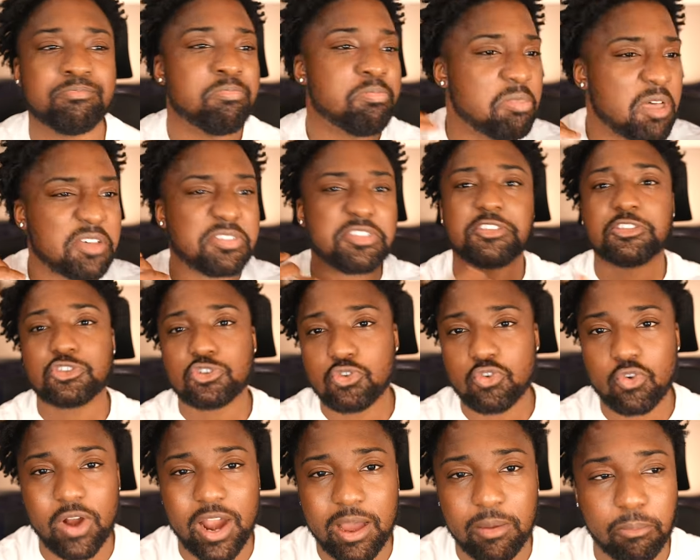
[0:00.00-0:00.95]
Nothing too
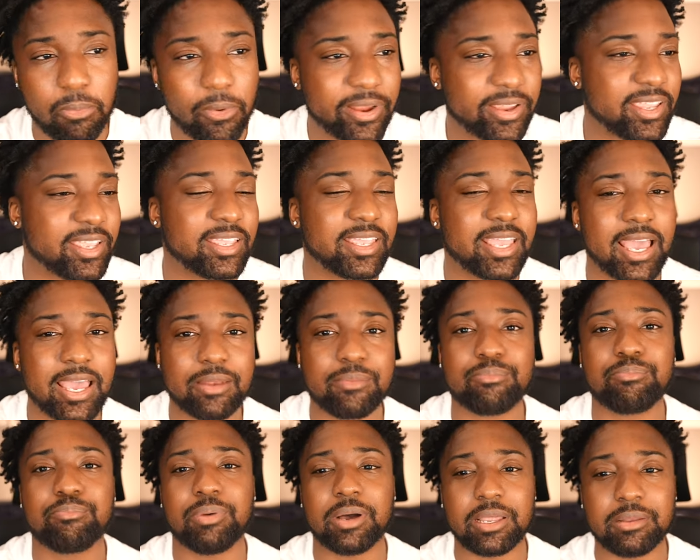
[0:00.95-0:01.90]
groundbreaking yet,
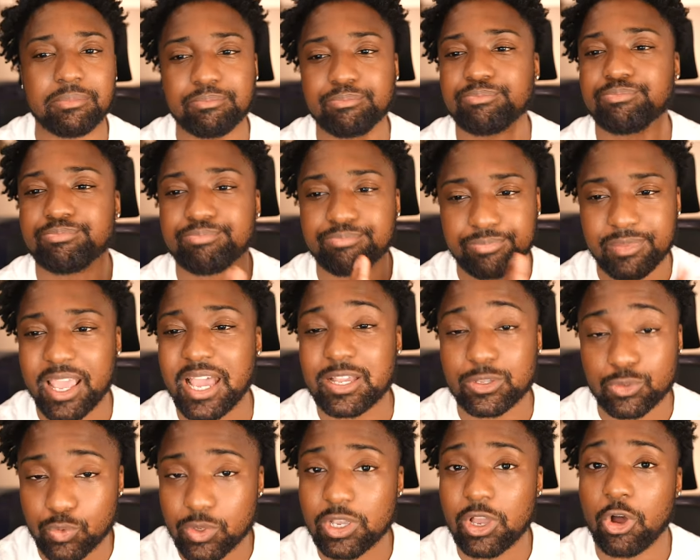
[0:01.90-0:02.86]
but
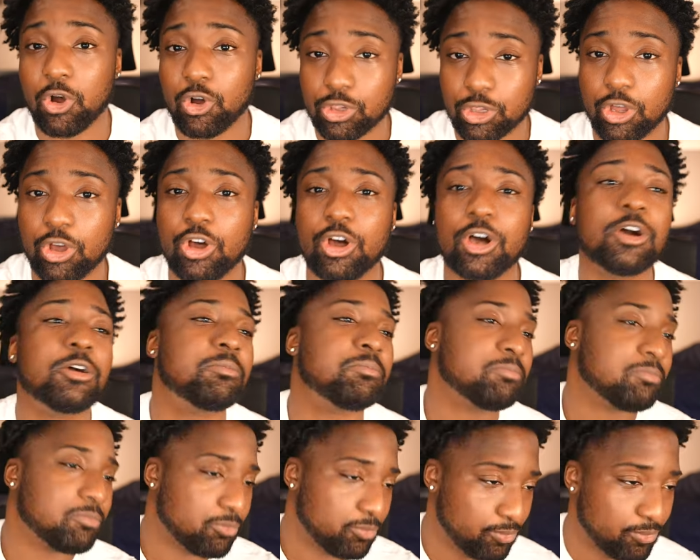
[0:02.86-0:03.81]
as we go along,
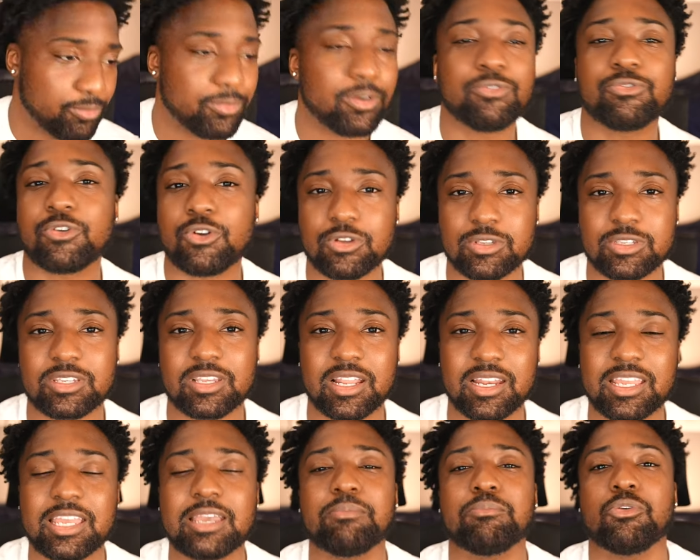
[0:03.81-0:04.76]
of course, it's going
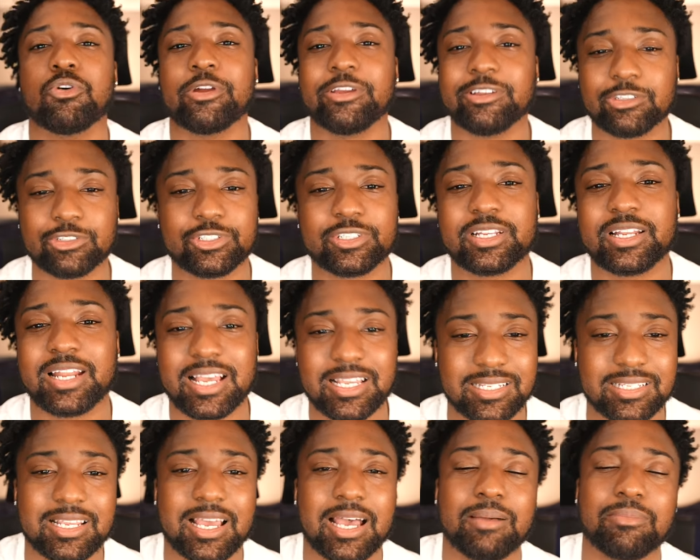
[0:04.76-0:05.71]
to get more interesting as
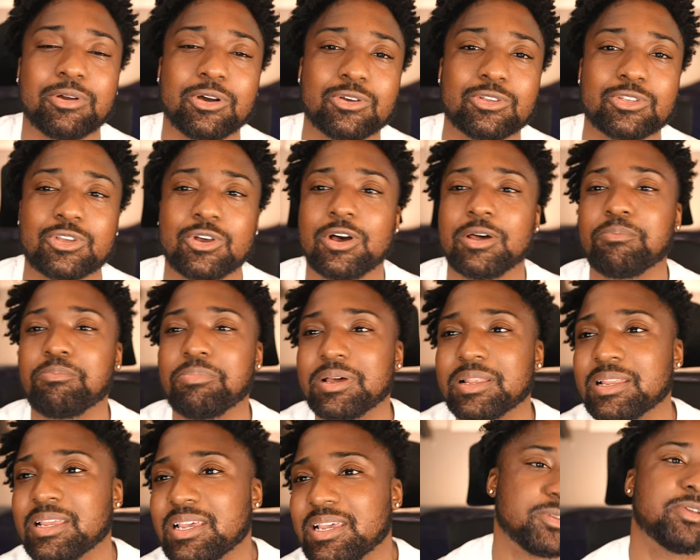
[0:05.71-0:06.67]
time goes on,
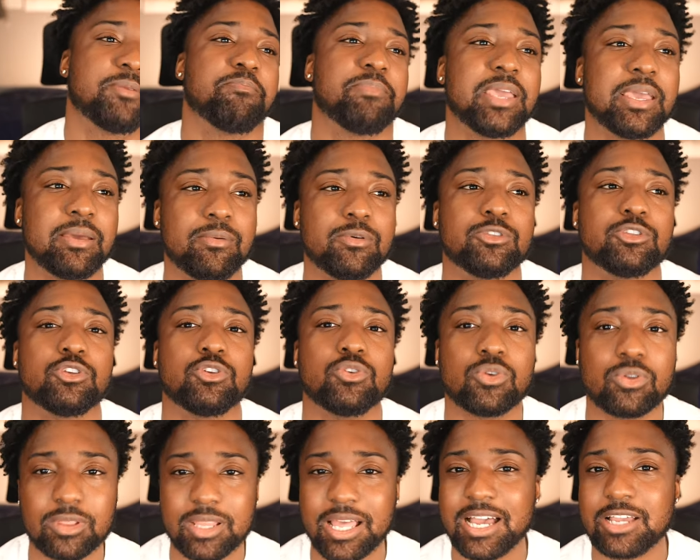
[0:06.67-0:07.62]
but can be able to
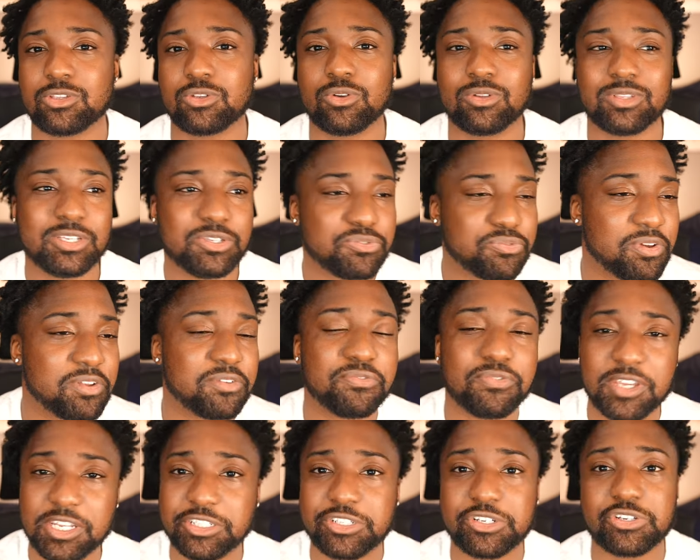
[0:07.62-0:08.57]
utilize all these fun
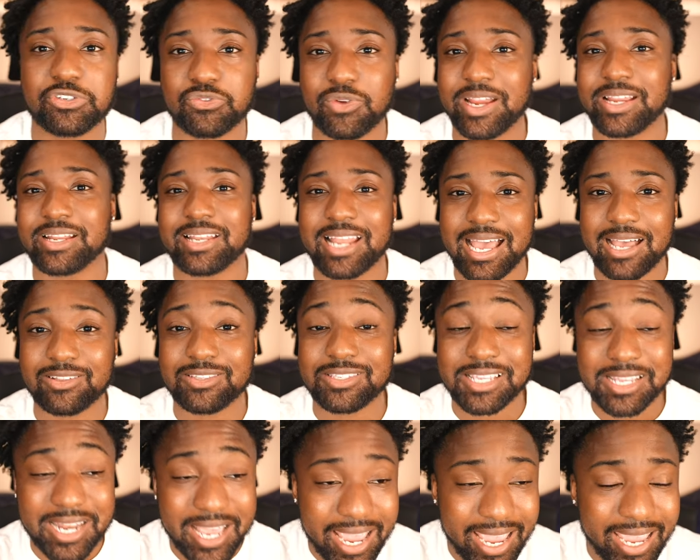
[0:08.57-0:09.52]
features right now
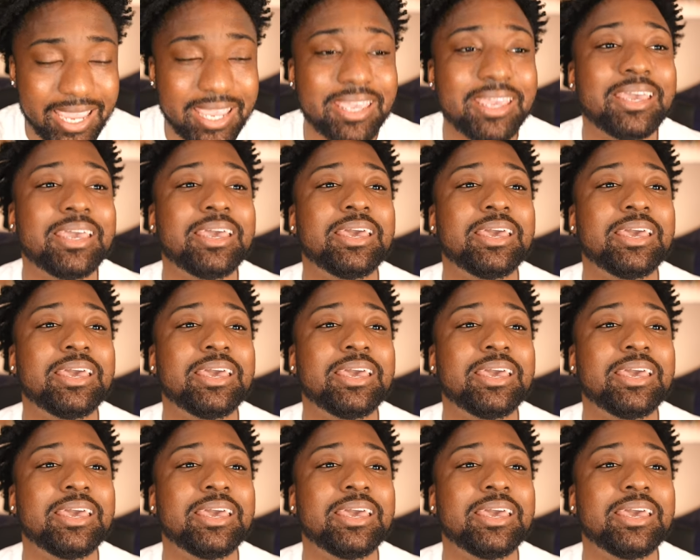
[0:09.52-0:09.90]
today.